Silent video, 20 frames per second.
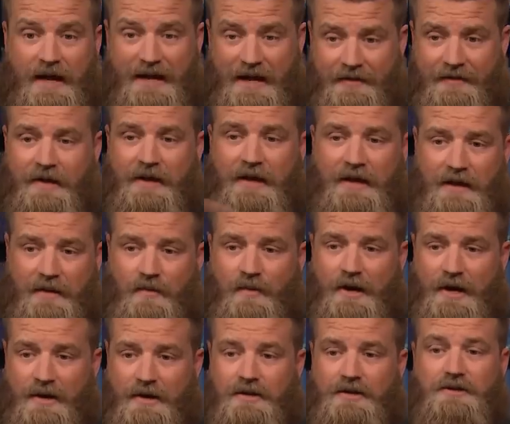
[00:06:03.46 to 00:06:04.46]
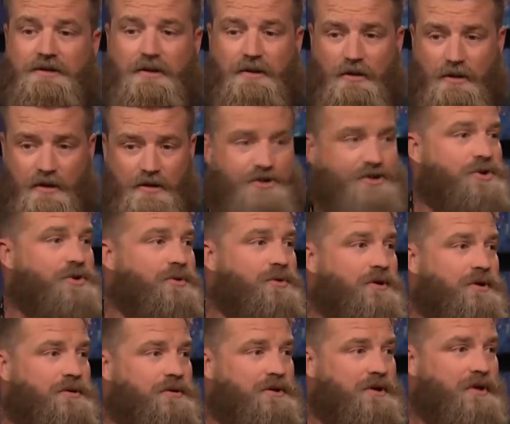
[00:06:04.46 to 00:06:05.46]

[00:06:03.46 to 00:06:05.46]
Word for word: anything he wears looks cool.